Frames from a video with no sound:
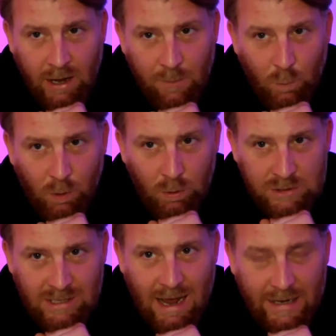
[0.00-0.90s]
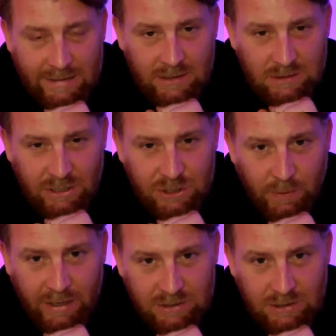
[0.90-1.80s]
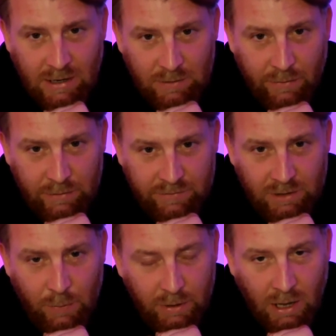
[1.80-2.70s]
What's the ideal situation now, Gareth, for you?